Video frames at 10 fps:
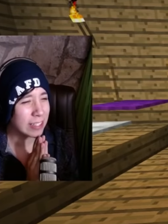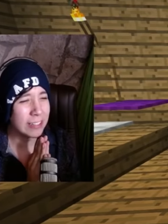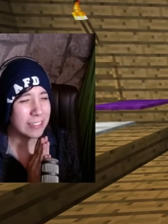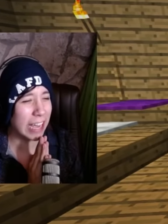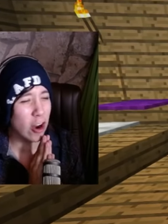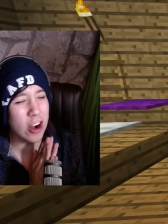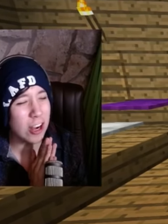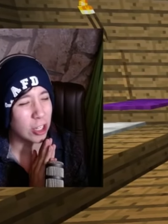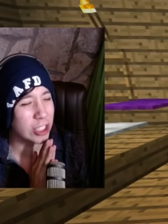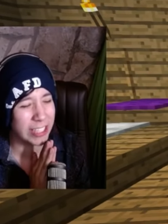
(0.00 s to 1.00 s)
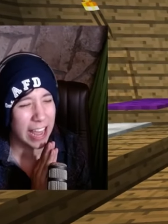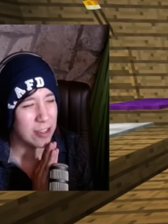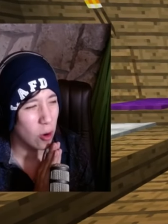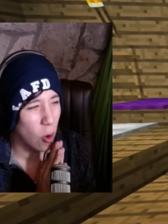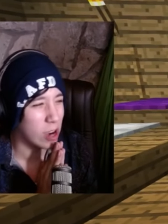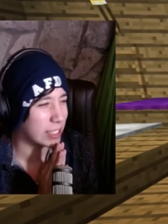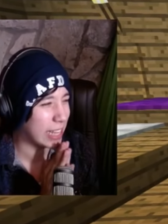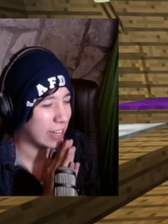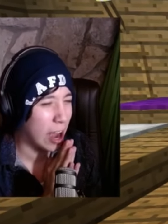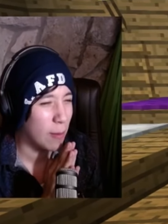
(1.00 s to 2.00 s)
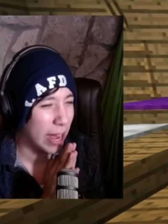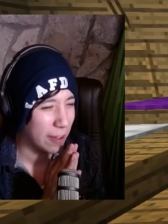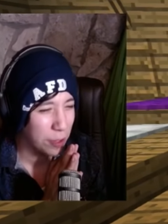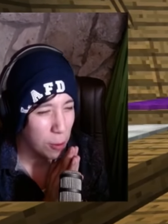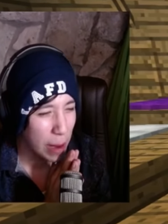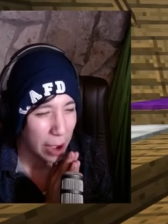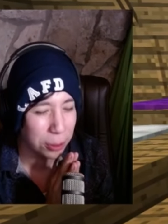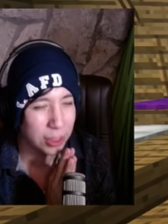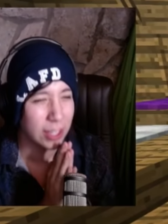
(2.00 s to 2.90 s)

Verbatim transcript: They don't understand the words that come out of their mouth.